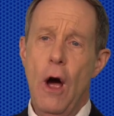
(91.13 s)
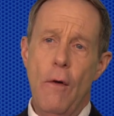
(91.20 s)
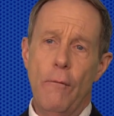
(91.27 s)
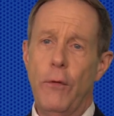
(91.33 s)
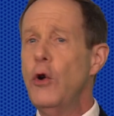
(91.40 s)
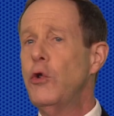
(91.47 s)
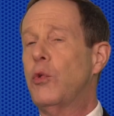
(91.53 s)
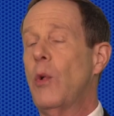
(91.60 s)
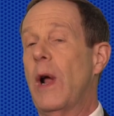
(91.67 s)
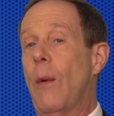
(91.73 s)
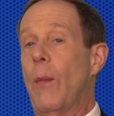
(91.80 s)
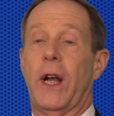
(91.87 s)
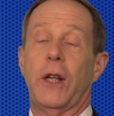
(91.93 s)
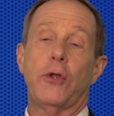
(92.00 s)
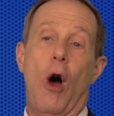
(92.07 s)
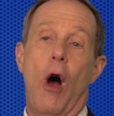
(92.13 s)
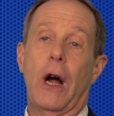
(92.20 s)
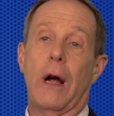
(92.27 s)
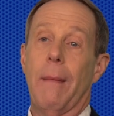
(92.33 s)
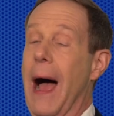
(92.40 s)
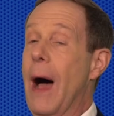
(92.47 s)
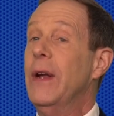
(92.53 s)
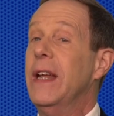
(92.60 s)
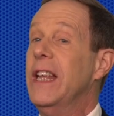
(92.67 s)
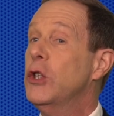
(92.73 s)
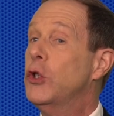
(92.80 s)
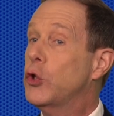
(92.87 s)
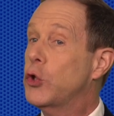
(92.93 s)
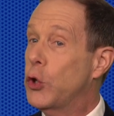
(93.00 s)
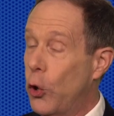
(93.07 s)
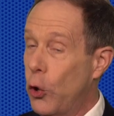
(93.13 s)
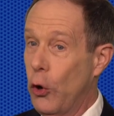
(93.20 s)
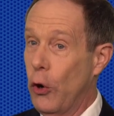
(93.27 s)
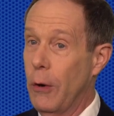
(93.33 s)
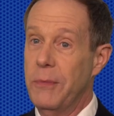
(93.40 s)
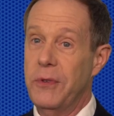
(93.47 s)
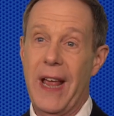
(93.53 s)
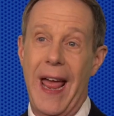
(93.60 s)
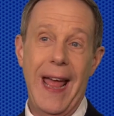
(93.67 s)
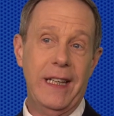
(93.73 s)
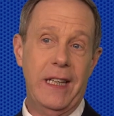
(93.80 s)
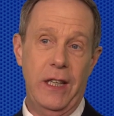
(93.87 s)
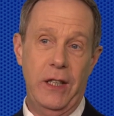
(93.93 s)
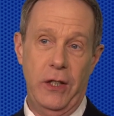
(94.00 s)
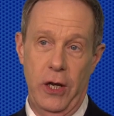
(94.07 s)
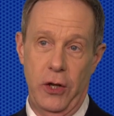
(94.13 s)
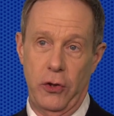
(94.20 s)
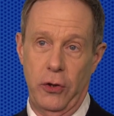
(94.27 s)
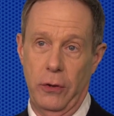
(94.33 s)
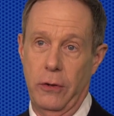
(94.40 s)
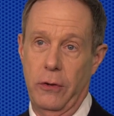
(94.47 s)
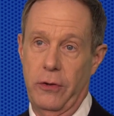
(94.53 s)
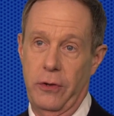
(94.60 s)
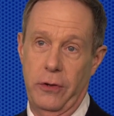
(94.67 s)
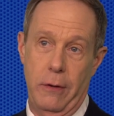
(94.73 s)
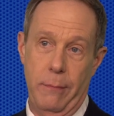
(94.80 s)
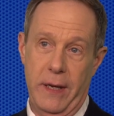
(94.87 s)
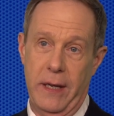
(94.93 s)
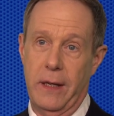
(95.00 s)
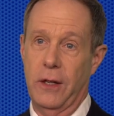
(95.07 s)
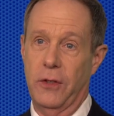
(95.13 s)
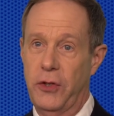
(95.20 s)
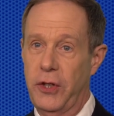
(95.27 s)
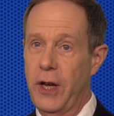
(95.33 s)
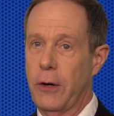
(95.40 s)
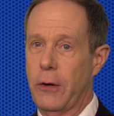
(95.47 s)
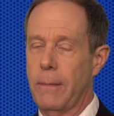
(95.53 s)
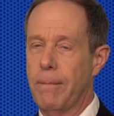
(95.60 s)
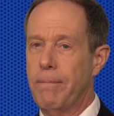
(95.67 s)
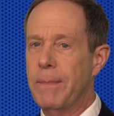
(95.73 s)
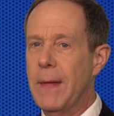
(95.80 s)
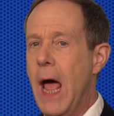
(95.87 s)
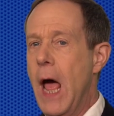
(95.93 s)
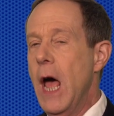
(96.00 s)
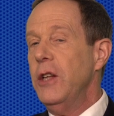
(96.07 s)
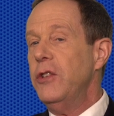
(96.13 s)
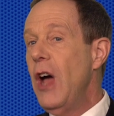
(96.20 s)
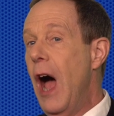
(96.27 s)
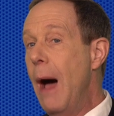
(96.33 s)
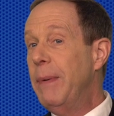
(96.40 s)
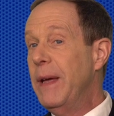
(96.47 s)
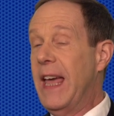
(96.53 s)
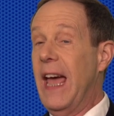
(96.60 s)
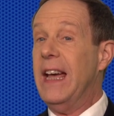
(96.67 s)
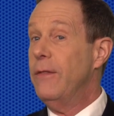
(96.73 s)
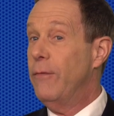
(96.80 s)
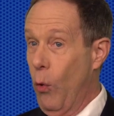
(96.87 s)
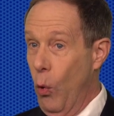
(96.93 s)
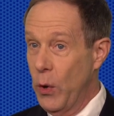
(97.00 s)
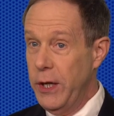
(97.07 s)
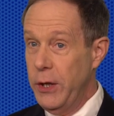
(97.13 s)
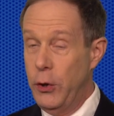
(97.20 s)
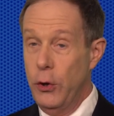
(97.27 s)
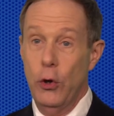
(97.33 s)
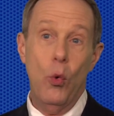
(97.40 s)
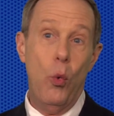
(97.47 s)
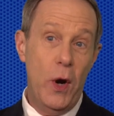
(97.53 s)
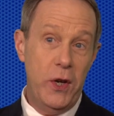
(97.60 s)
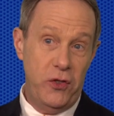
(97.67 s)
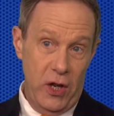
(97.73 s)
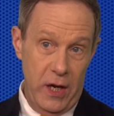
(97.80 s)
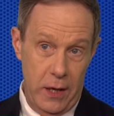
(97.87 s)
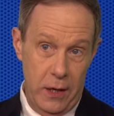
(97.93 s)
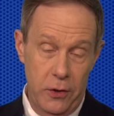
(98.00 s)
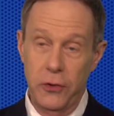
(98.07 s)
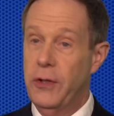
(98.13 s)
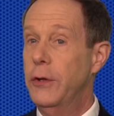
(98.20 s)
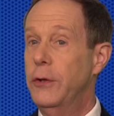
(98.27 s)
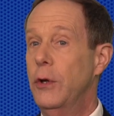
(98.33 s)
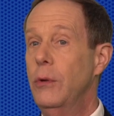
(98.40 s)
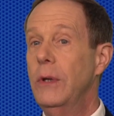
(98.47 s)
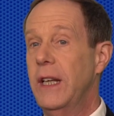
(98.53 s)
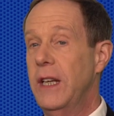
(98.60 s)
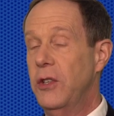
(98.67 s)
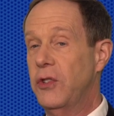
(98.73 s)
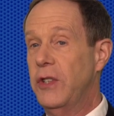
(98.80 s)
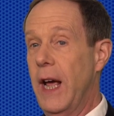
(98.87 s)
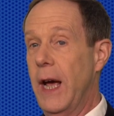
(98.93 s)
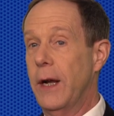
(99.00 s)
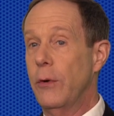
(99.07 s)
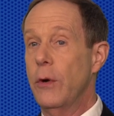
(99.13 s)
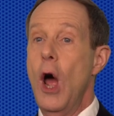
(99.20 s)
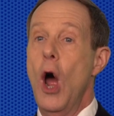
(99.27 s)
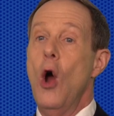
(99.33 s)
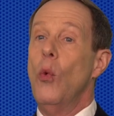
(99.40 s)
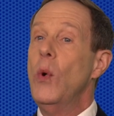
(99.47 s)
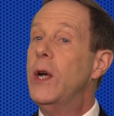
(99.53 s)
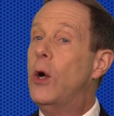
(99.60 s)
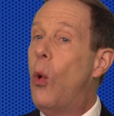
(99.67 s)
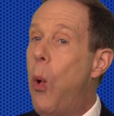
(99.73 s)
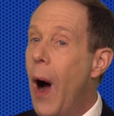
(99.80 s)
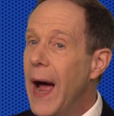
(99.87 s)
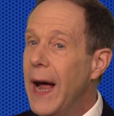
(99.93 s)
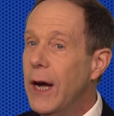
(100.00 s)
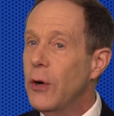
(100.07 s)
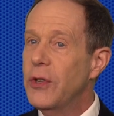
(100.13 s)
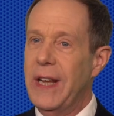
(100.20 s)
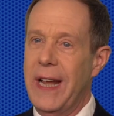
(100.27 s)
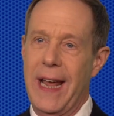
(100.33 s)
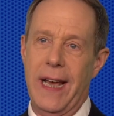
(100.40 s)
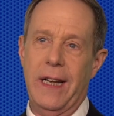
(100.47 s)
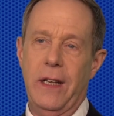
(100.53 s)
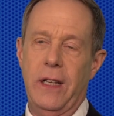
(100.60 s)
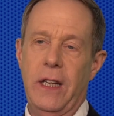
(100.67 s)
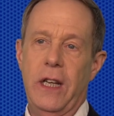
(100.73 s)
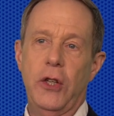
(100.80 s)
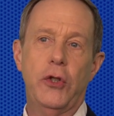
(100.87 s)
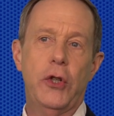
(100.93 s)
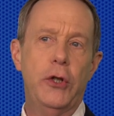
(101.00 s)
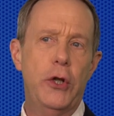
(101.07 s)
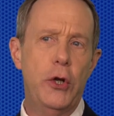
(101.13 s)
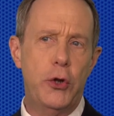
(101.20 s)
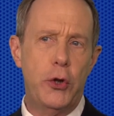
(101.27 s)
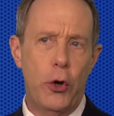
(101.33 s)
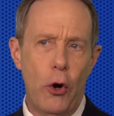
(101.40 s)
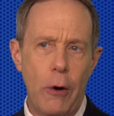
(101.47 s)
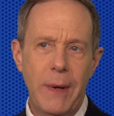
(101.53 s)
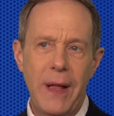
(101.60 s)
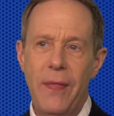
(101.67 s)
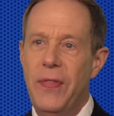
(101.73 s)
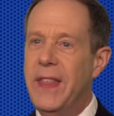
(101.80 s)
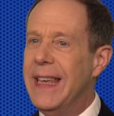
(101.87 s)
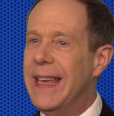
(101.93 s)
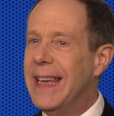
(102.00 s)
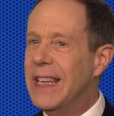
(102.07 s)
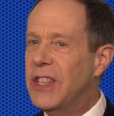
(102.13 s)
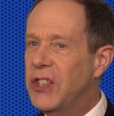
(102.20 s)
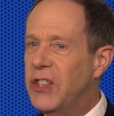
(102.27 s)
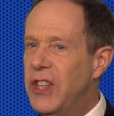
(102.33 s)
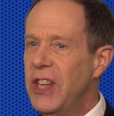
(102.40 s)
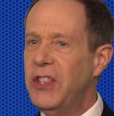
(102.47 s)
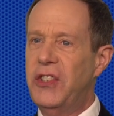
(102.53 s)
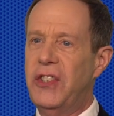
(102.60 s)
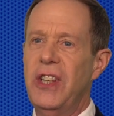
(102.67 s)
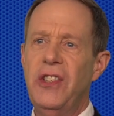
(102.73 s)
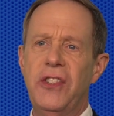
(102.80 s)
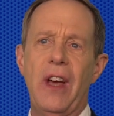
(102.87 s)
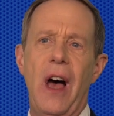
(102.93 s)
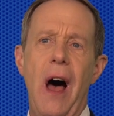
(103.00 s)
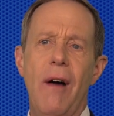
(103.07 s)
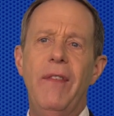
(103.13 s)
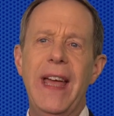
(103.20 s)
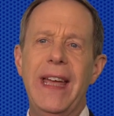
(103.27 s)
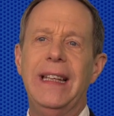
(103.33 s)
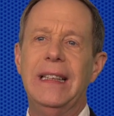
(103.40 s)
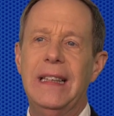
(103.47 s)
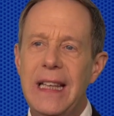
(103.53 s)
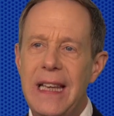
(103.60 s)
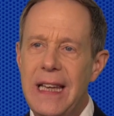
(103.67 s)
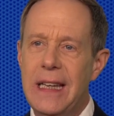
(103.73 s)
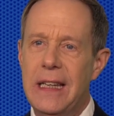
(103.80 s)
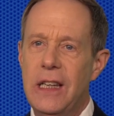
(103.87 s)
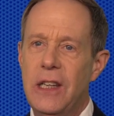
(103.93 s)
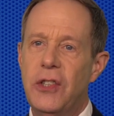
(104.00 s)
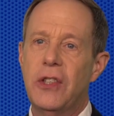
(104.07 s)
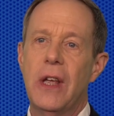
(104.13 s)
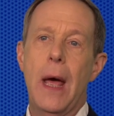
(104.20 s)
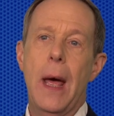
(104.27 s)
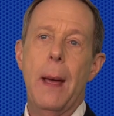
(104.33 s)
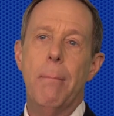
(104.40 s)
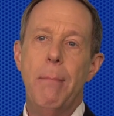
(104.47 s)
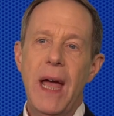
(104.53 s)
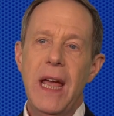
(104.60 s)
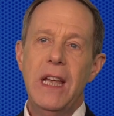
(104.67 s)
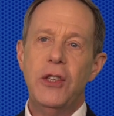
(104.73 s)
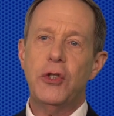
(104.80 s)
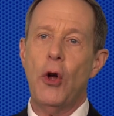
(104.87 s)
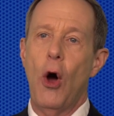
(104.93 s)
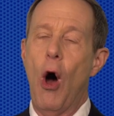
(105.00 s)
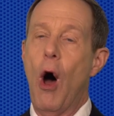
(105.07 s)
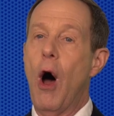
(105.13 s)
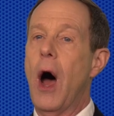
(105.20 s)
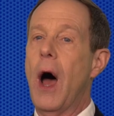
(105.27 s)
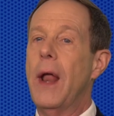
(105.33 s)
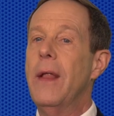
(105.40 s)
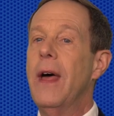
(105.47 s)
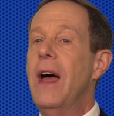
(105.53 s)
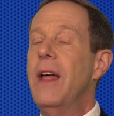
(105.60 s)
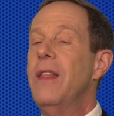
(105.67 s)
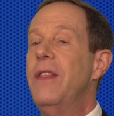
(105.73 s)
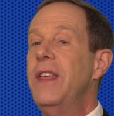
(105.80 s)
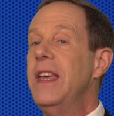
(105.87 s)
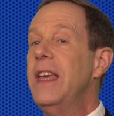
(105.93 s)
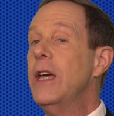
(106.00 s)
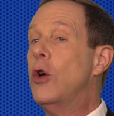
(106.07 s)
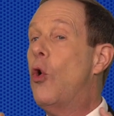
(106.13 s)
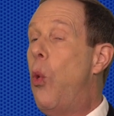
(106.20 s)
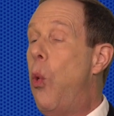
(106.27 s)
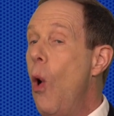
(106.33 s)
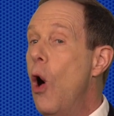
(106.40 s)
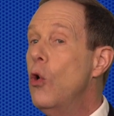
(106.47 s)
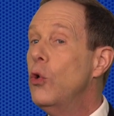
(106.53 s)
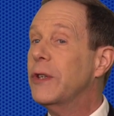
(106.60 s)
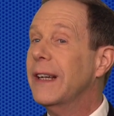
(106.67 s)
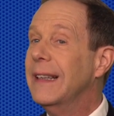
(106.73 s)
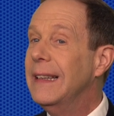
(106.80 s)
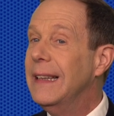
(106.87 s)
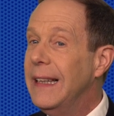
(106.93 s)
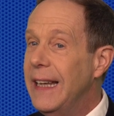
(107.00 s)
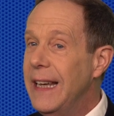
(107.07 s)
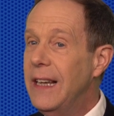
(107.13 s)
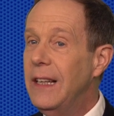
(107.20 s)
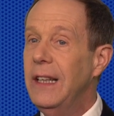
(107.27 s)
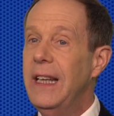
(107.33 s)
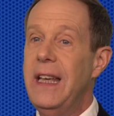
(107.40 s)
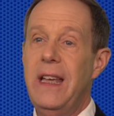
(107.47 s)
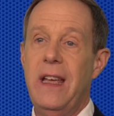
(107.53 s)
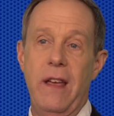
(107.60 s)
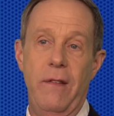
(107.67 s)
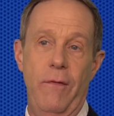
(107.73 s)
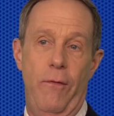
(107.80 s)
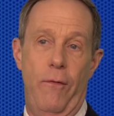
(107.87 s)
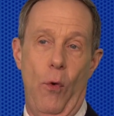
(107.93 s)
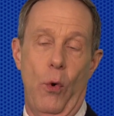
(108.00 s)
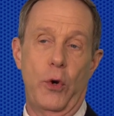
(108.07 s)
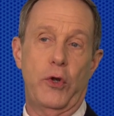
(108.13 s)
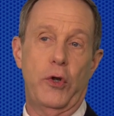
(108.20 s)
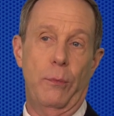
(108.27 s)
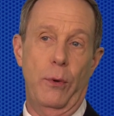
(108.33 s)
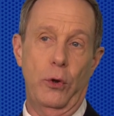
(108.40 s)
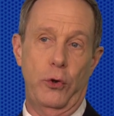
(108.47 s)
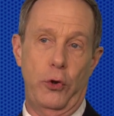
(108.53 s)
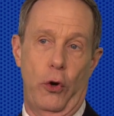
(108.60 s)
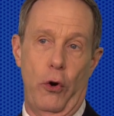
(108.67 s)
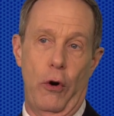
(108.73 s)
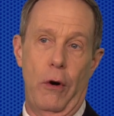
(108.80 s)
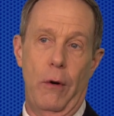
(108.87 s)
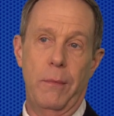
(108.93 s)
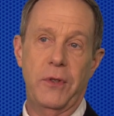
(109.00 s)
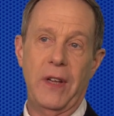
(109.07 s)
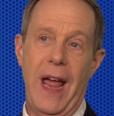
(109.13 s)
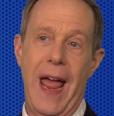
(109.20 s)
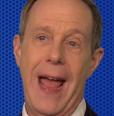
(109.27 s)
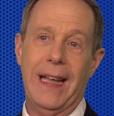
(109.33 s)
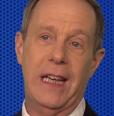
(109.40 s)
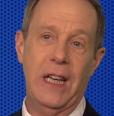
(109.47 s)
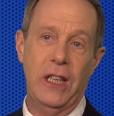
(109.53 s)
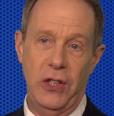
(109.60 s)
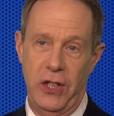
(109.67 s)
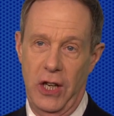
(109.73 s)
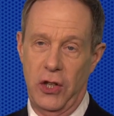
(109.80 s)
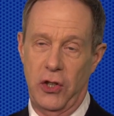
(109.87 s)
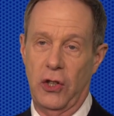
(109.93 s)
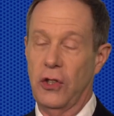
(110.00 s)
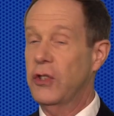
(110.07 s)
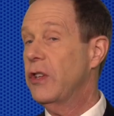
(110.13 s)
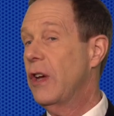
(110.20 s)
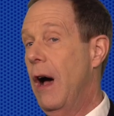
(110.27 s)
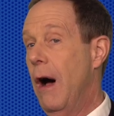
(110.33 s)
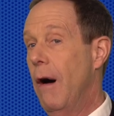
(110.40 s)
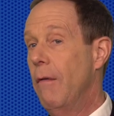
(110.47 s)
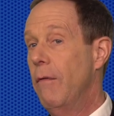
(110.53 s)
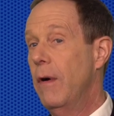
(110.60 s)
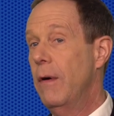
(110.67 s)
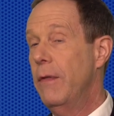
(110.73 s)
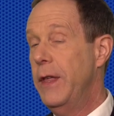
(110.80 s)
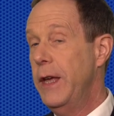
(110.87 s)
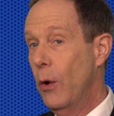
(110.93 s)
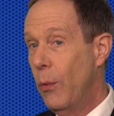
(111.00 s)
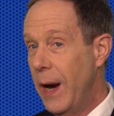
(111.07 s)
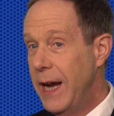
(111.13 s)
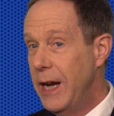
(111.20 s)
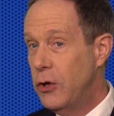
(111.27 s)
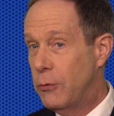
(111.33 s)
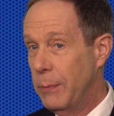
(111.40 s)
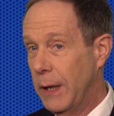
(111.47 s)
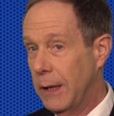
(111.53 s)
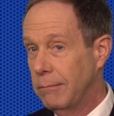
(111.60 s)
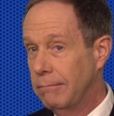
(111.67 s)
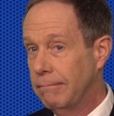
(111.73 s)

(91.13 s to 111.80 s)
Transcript: First one I want to talk about is terms and conditions to be considered. Topic 842, which is the new lease standard, requires entities to determine the existence of a lease based on the, quote, legally enforceable terms and conditions of the arrangement.